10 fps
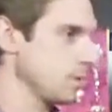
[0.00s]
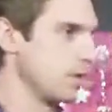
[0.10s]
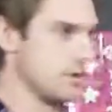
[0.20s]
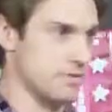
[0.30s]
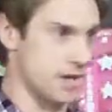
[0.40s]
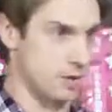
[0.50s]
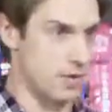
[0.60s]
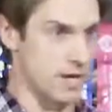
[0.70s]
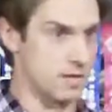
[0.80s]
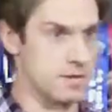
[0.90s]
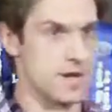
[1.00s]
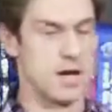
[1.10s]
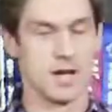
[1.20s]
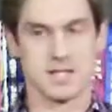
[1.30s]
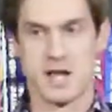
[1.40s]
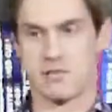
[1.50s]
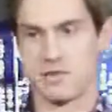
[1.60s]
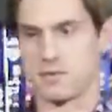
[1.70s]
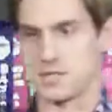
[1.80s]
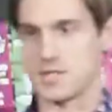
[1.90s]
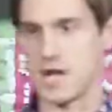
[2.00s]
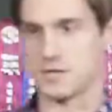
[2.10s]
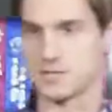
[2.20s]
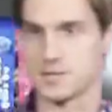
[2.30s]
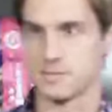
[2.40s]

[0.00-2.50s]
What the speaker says: When I was finally ready, I sat for the first test.